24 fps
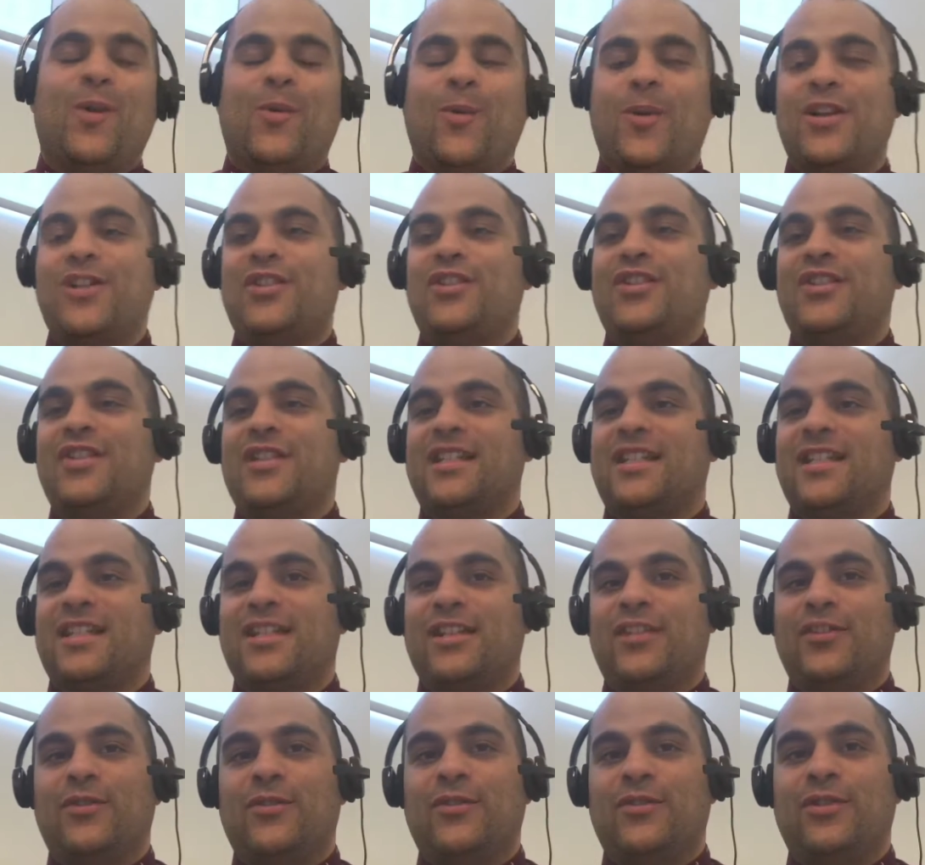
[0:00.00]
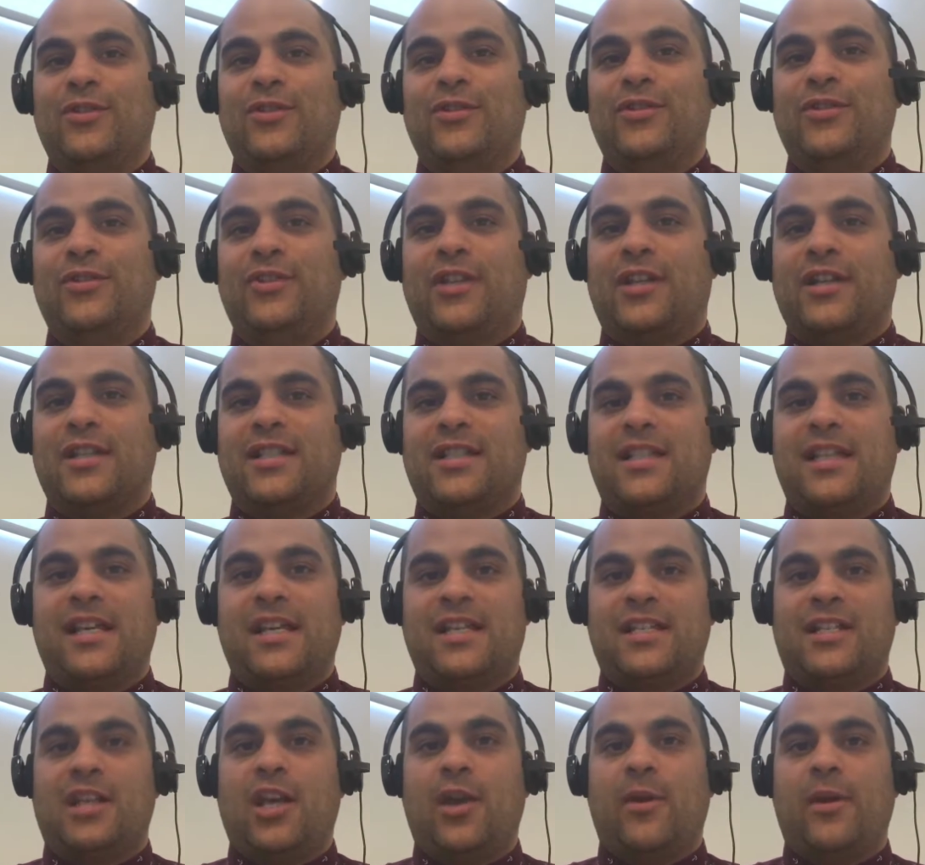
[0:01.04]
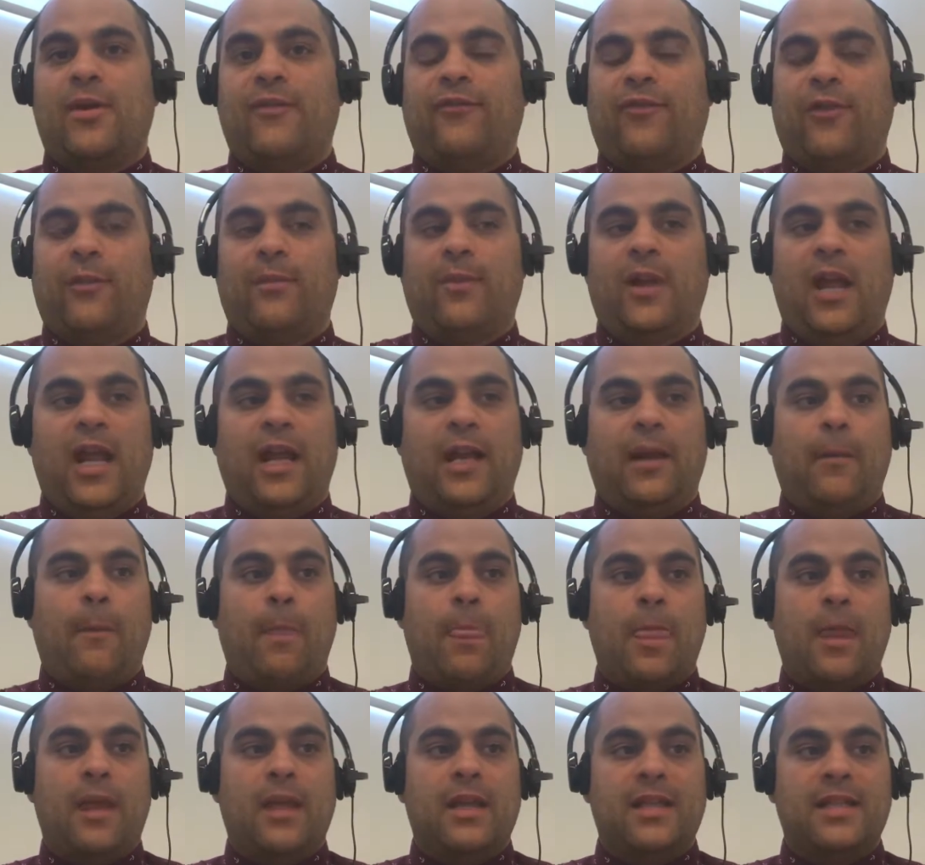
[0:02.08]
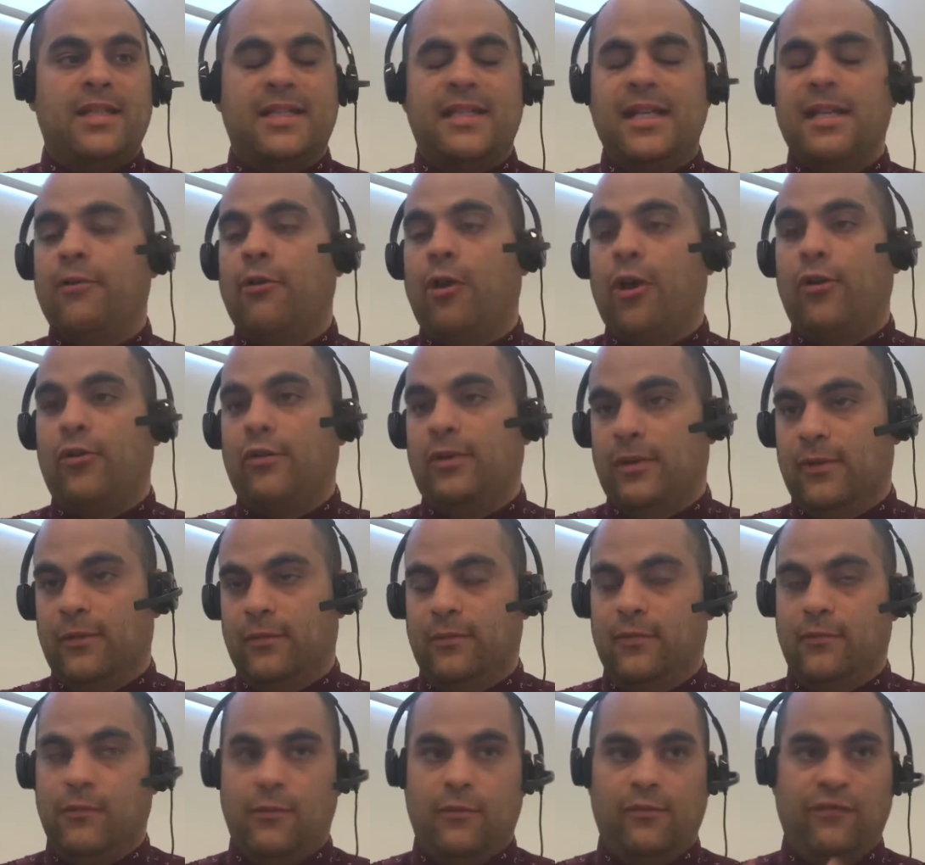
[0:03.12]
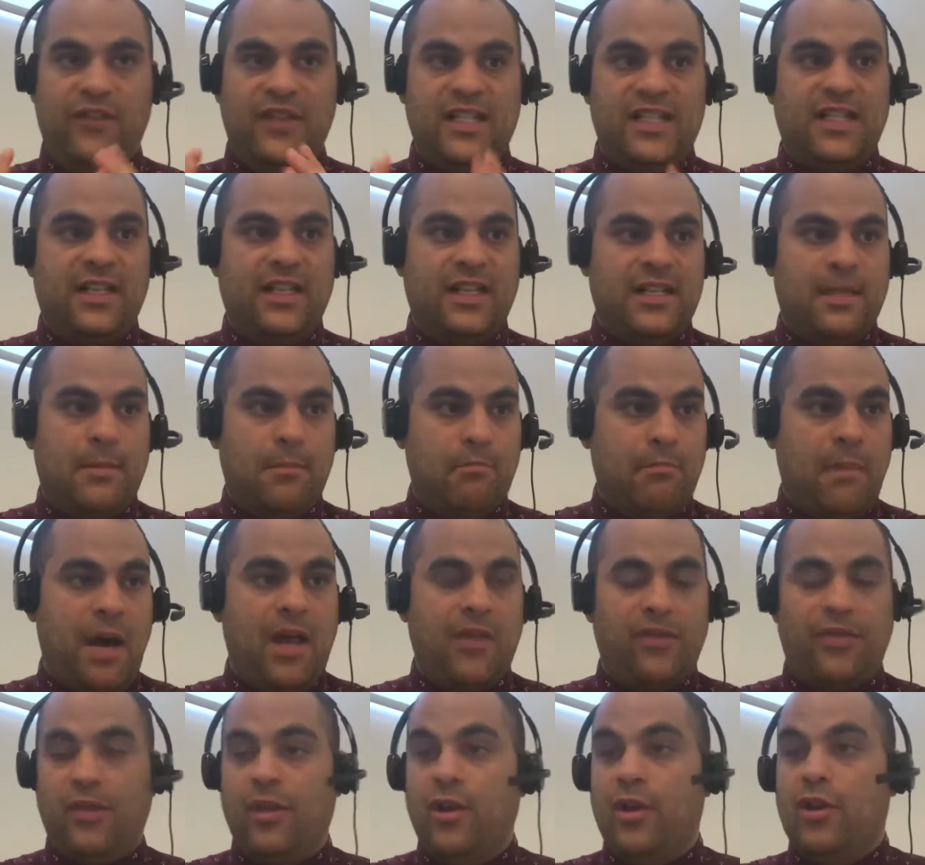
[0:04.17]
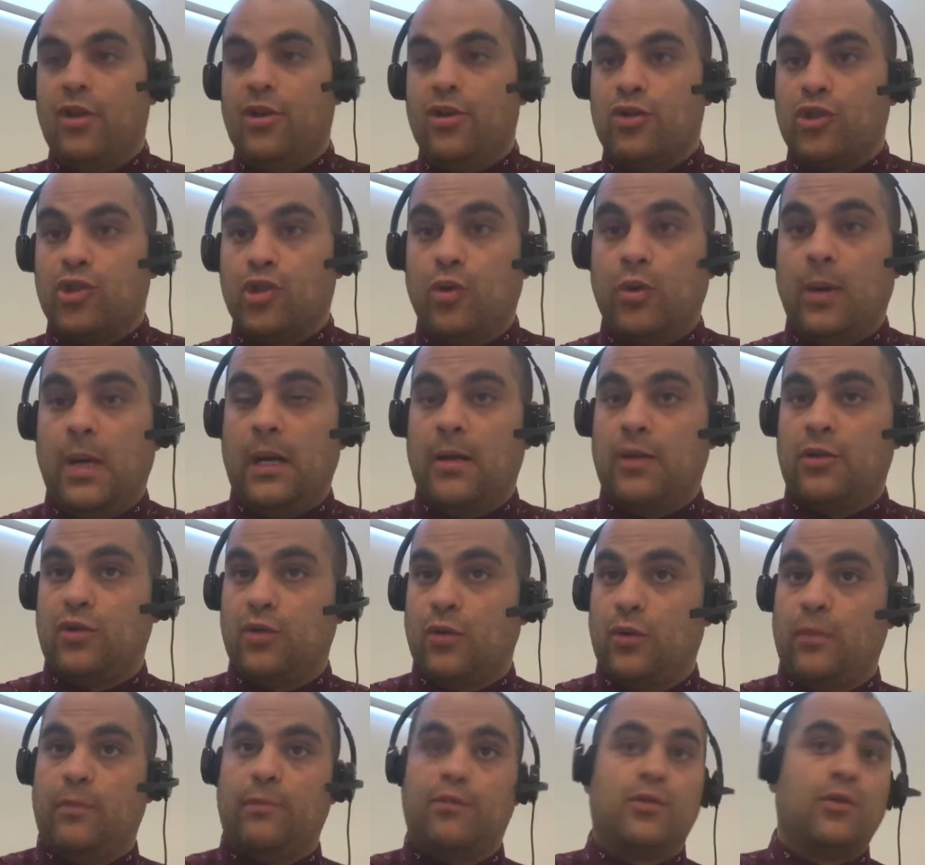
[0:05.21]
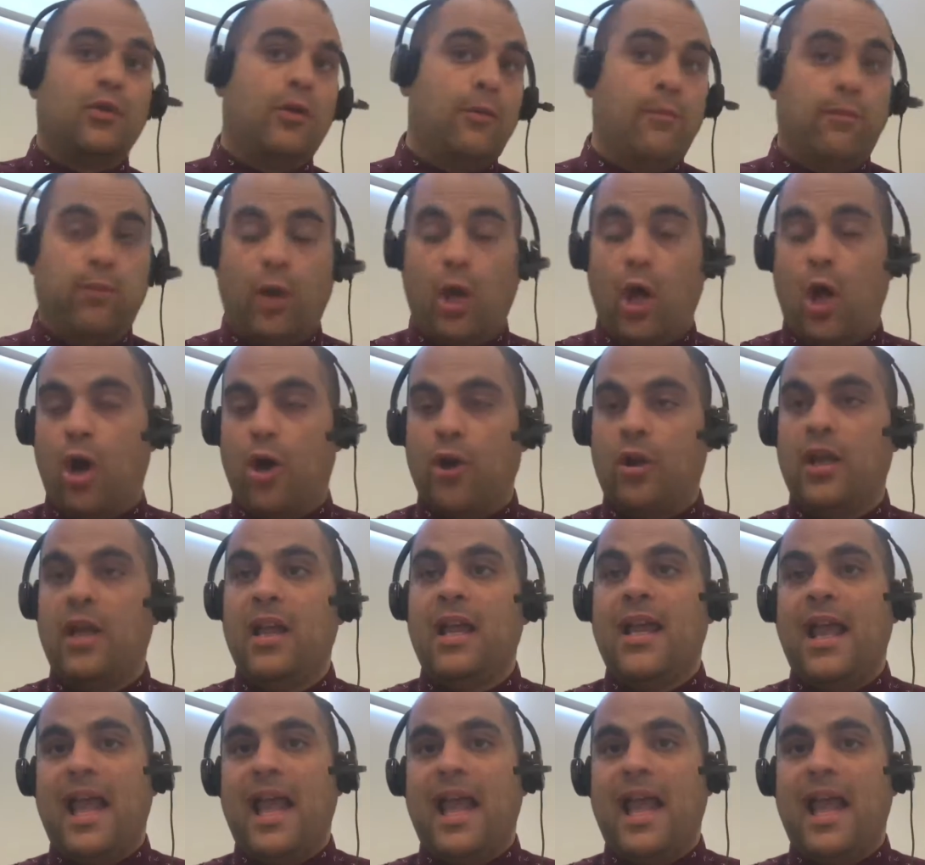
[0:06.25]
once you can see us going from like 0 visitors a month to a blog,